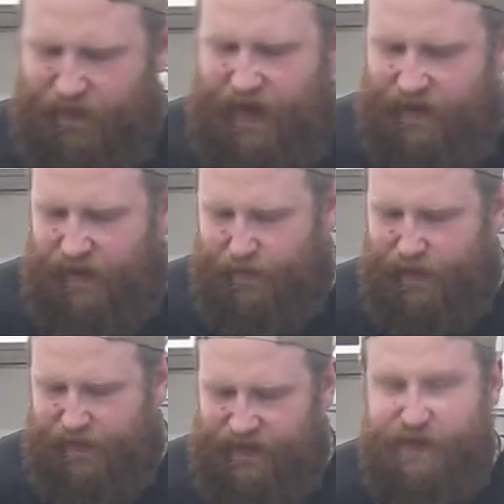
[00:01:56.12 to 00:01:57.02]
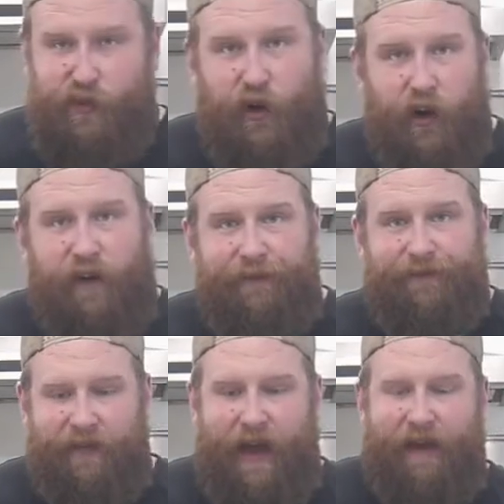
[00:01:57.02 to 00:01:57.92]
that a little bit of a swirl,
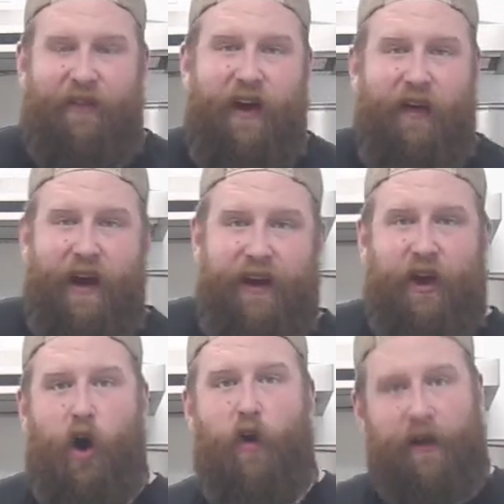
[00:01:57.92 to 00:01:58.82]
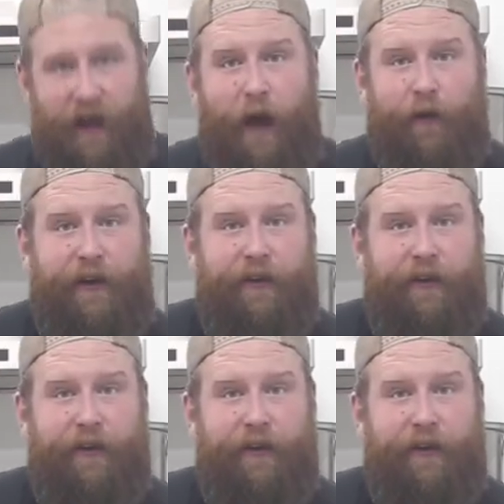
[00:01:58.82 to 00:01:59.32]
have that ready to go. Now we're gonna